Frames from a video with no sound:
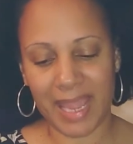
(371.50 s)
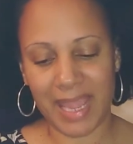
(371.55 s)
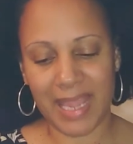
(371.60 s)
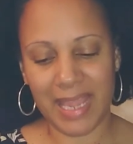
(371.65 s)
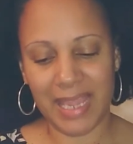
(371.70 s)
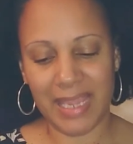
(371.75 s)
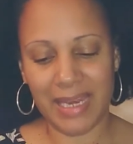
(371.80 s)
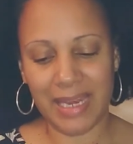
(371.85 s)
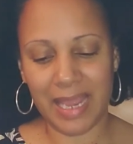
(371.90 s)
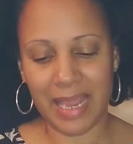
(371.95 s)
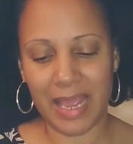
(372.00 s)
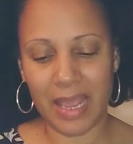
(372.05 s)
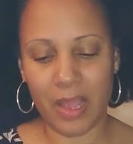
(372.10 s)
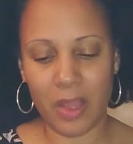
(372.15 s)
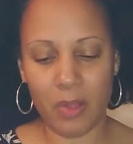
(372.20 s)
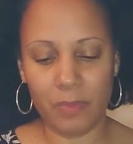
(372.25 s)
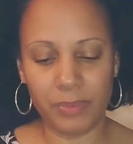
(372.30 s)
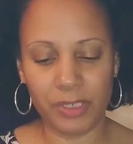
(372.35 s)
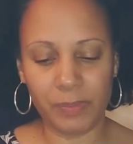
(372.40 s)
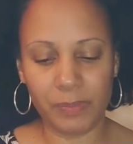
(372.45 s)
it
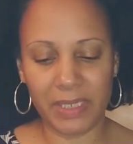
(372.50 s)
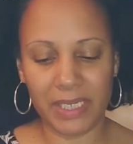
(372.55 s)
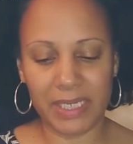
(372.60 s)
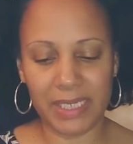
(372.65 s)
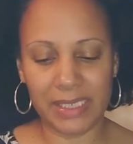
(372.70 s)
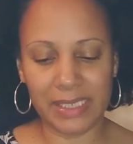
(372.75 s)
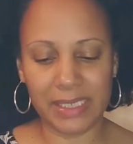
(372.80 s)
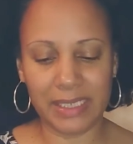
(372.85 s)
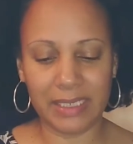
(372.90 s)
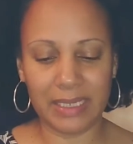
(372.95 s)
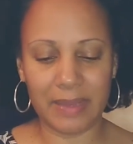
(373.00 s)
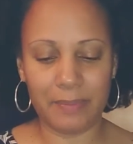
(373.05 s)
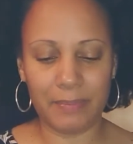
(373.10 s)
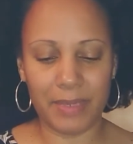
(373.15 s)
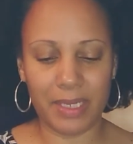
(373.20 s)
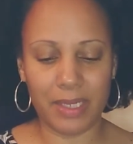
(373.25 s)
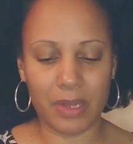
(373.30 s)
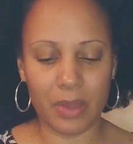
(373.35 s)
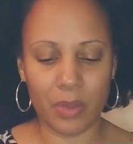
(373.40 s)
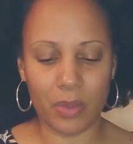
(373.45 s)
helped because it let me
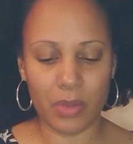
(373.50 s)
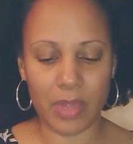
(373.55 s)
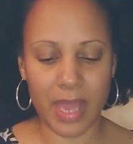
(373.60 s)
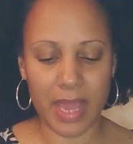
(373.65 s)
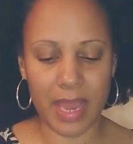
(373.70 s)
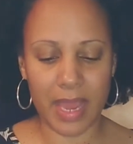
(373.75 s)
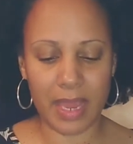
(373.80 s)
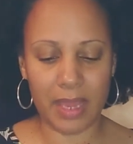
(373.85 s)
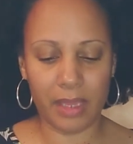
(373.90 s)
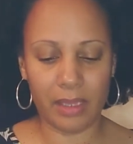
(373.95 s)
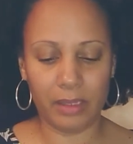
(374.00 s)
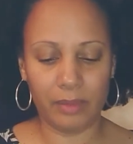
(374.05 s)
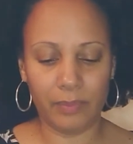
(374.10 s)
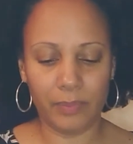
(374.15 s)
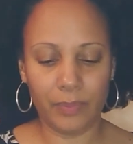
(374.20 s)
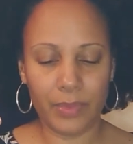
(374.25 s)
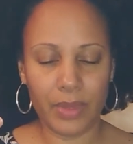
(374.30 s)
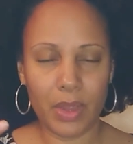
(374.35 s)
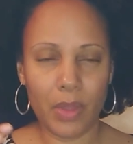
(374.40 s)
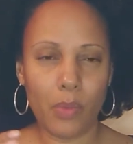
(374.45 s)
know, like,
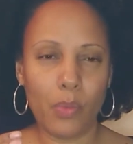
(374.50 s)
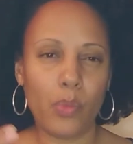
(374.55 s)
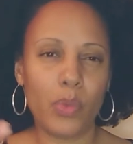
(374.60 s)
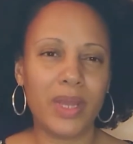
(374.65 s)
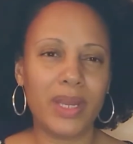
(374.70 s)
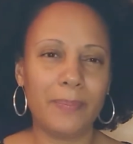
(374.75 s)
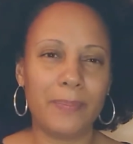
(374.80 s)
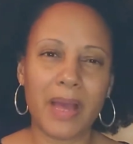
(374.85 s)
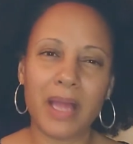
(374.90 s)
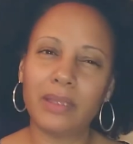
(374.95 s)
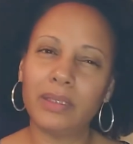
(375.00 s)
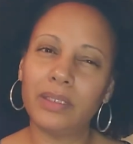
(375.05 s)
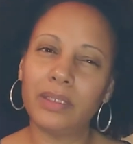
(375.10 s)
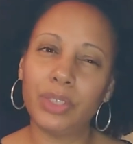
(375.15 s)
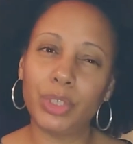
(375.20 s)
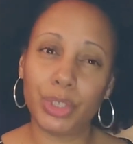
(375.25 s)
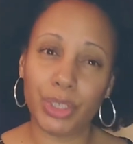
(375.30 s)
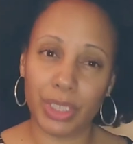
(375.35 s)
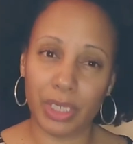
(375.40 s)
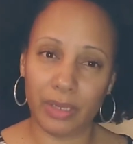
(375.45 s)
what am I
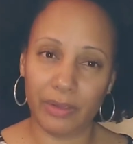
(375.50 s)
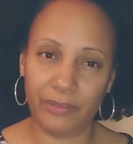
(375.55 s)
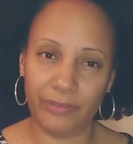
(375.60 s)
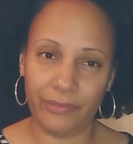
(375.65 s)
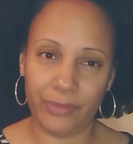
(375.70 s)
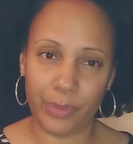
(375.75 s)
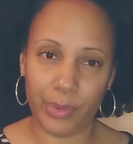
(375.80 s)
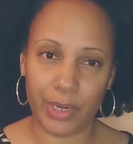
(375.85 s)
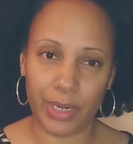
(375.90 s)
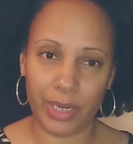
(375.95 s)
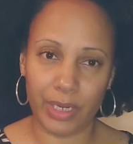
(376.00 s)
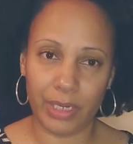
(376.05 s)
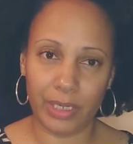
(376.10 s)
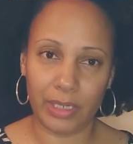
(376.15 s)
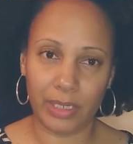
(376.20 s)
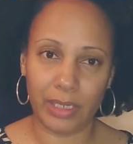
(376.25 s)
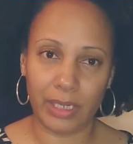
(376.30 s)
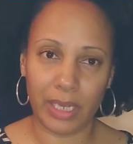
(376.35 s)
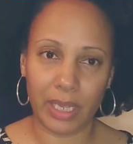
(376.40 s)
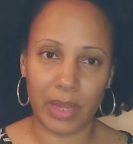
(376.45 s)
looking for?
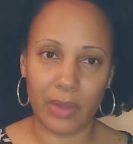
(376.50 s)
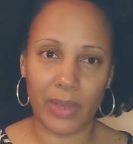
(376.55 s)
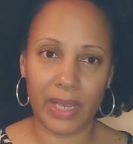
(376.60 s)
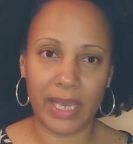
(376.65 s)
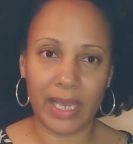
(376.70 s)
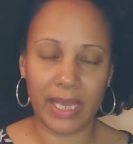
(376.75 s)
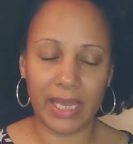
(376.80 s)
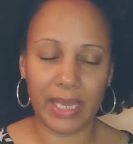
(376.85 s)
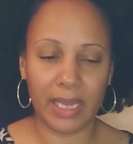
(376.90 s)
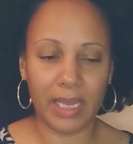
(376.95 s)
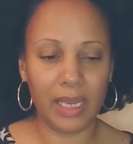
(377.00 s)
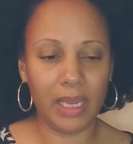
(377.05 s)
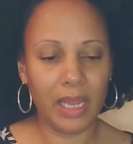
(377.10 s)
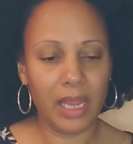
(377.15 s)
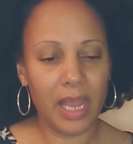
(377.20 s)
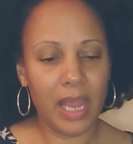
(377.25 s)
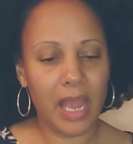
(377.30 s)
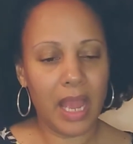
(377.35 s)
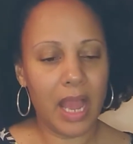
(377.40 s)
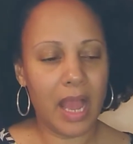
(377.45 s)
Okay.
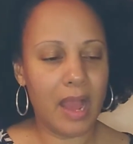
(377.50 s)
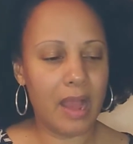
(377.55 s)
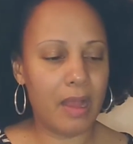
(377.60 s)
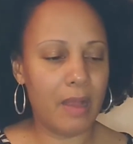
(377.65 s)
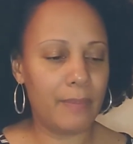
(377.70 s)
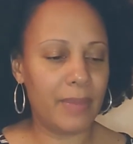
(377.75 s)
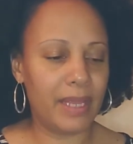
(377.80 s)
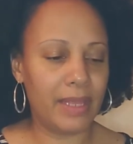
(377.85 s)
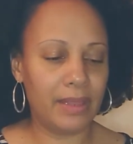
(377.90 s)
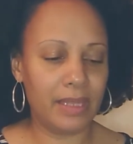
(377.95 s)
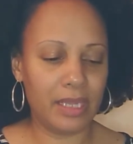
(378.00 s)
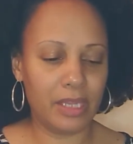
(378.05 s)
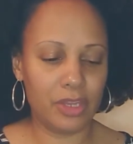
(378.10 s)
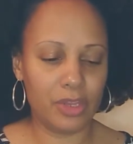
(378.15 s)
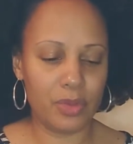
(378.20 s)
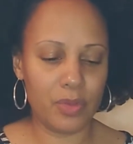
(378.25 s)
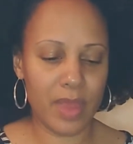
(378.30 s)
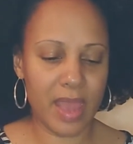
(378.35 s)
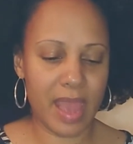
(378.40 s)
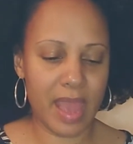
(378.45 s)
And then
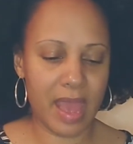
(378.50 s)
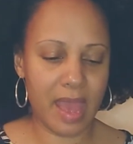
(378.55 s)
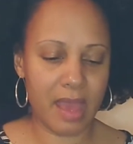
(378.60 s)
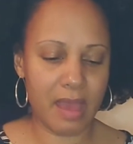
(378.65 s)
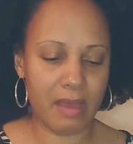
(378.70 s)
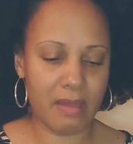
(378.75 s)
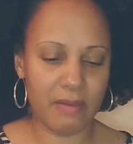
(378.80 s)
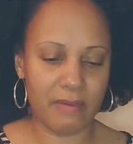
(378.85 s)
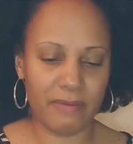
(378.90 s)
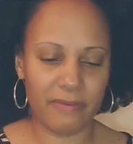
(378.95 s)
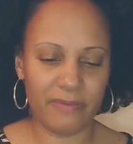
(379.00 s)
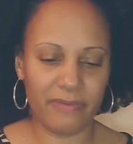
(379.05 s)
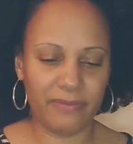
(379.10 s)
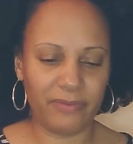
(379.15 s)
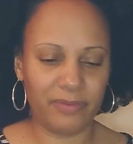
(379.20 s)
you have